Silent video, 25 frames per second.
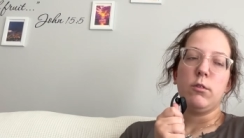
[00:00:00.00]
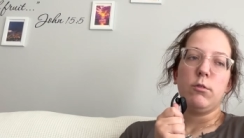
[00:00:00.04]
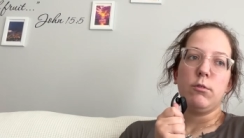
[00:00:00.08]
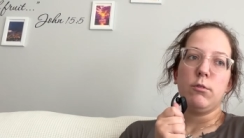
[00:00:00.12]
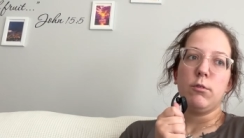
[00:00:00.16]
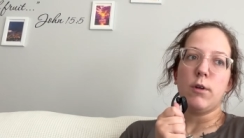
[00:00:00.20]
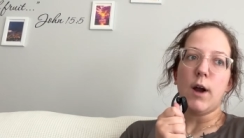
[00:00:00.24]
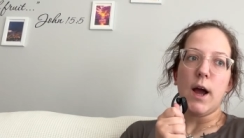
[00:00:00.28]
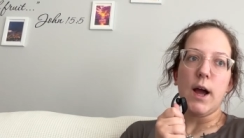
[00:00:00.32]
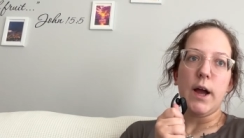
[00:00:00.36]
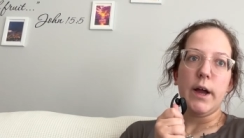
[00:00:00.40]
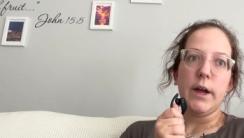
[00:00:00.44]

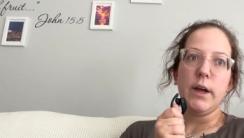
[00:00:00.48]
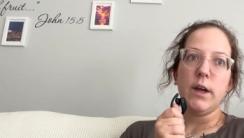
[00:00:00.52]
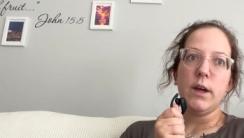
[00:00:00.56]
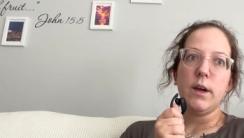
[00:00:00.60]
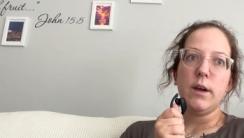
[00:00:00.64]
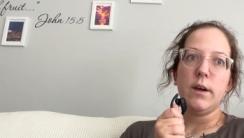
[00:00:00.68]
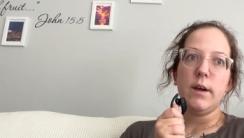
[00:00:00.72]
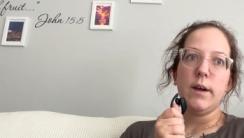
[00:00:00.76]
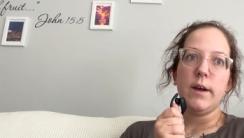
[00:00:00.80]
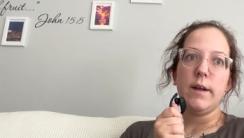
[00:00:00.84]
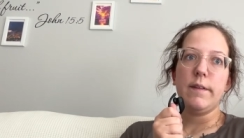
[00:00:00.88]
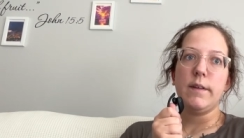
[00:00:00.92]
right,
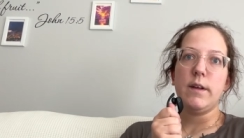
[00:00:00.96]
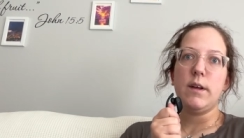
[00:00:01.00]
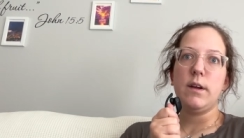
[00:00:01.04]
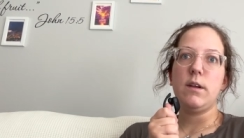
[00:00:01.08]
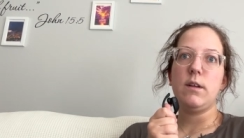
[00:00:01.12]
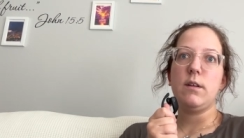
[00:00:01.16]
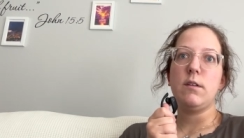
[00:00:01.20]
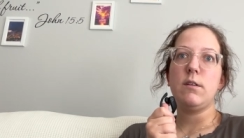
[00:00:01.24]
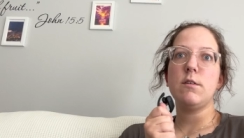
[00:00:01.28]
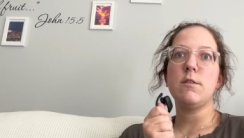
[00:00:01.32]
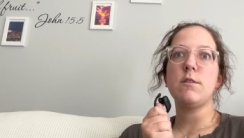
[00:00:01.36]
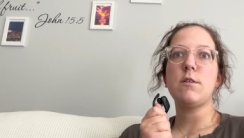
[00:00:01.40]
and
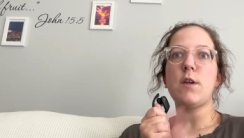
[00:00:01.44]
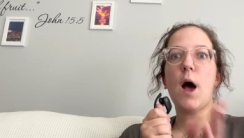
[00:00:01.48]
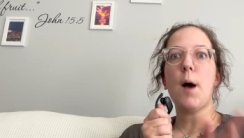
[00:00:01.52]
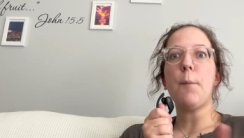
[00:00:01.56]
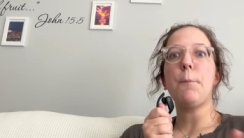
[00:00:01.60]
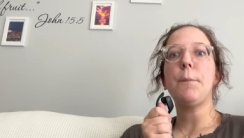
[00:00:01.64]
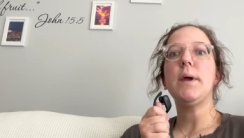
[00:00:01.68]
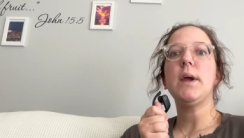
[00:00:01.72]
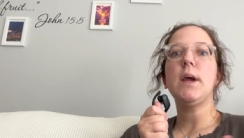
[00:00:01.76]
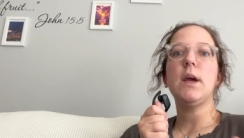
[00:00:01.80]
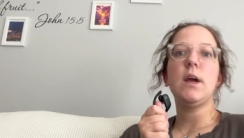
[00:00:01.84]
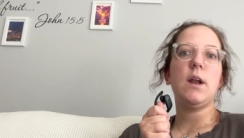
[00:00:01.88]
then
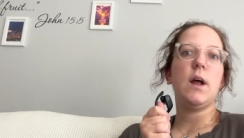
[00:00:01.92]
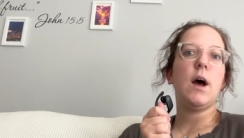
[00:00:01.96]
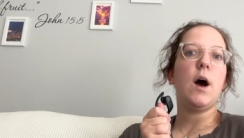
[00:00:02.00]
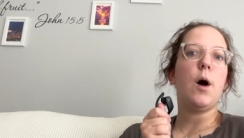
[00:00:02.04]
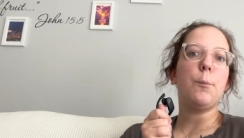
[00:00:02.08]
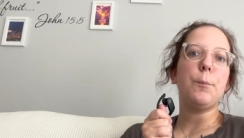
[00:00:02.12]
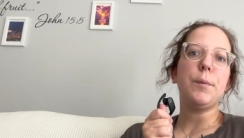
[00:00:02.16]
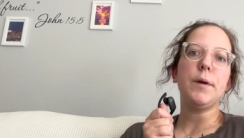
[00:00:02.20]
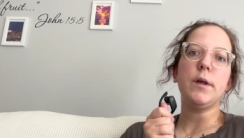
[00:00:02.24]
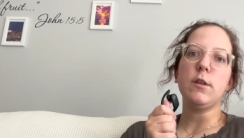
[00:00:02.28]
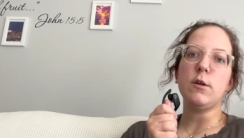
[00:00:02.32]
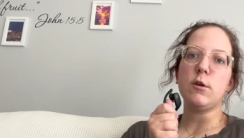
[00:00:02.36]
stopping and
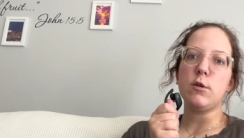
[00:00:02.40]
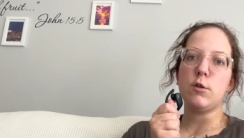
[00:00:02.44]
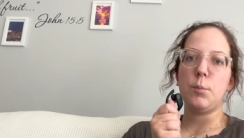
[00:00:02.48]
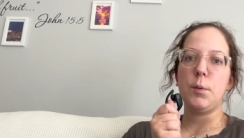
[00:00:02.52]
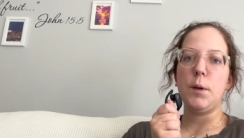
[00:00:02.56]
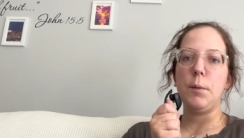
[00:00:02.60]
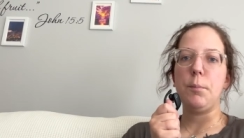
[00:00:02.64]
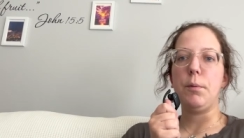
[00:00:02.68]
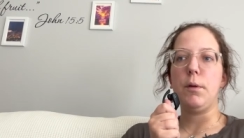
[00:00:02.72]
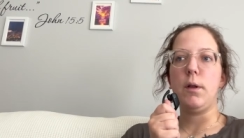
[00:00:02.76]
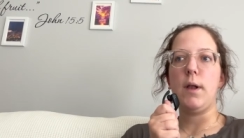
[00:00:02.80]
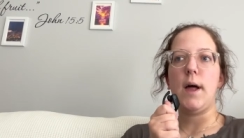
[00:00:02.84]
helping those
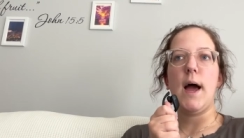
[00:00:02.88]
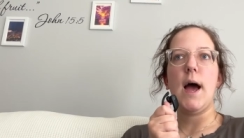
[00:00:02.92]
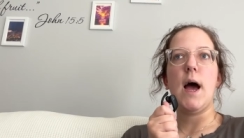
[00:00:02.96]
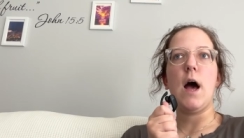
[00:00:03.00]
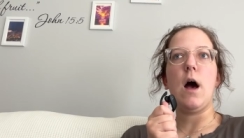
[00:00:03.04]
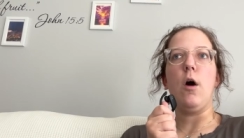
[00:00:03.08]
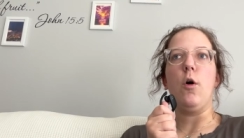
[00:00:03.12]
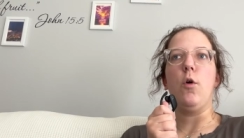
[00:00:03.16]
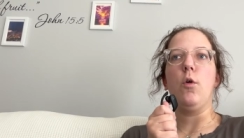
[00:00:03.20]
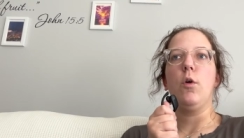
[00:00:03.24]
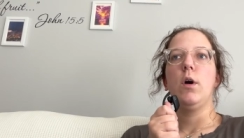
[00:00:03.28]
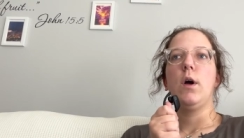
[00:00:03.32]
people
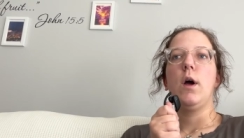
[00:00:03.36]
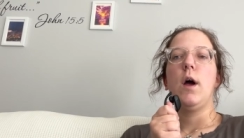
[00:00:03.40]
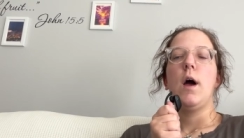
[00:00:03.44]
out.